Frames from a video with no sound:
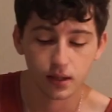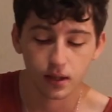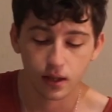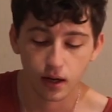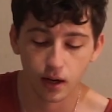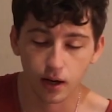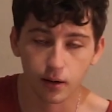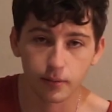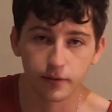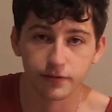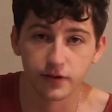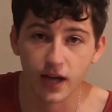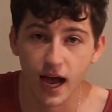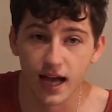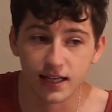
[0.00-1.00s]
If
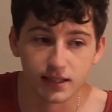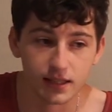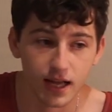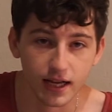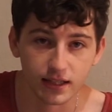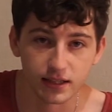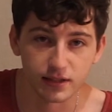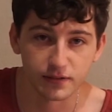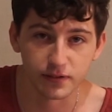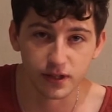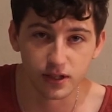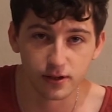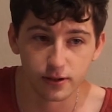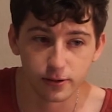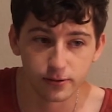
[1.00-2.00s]
you guys like this
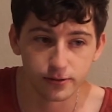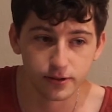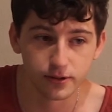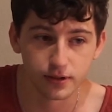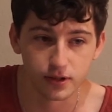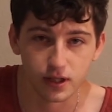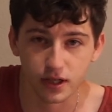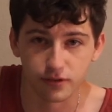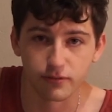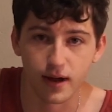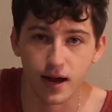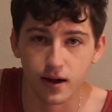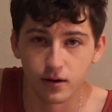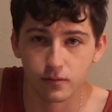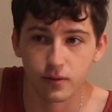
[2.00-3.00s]
video, stick
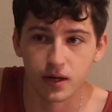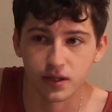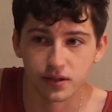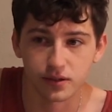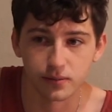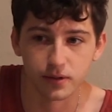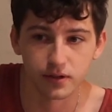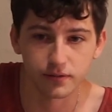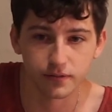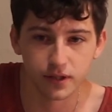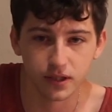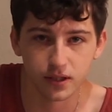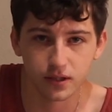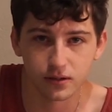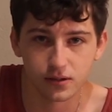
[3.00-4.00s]
around, watch some other
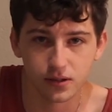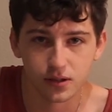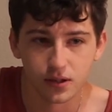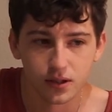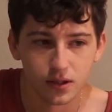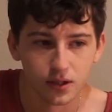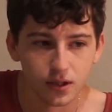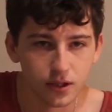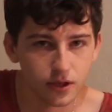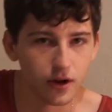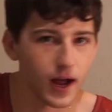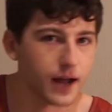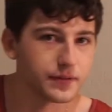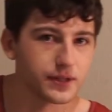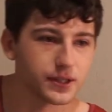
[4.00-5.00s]
videos. You don't
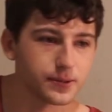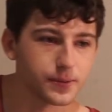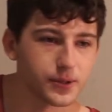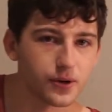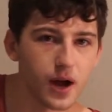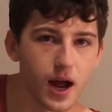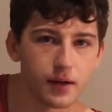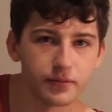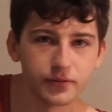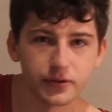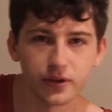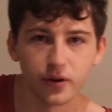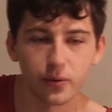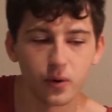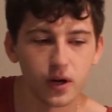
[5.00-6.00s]
have to subscribe if
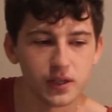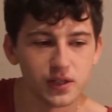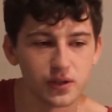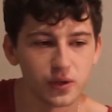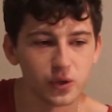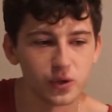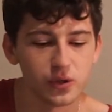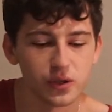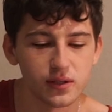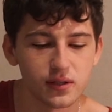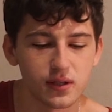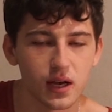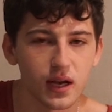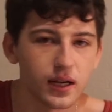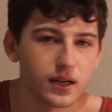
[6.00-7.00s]
you don't want to.
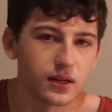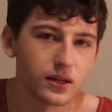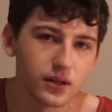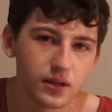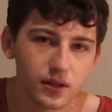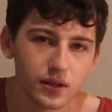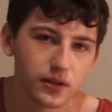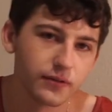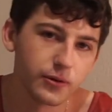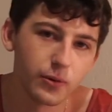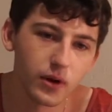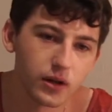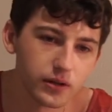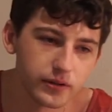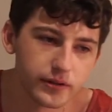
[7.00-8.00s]
Just like, if you
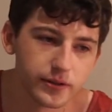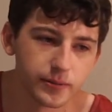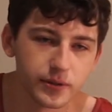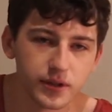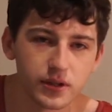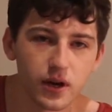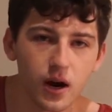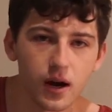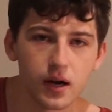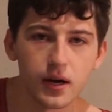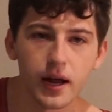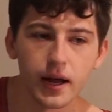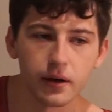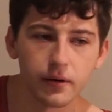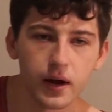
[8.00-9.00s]
want to learn some guitar,
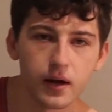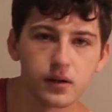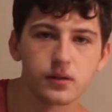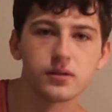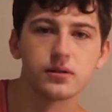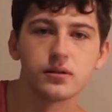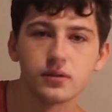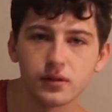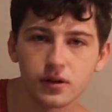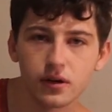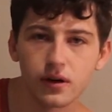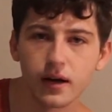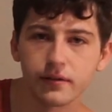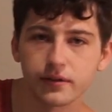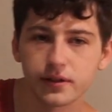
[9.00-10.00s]
hang around. You know,
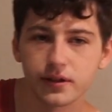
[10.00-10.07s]
have a good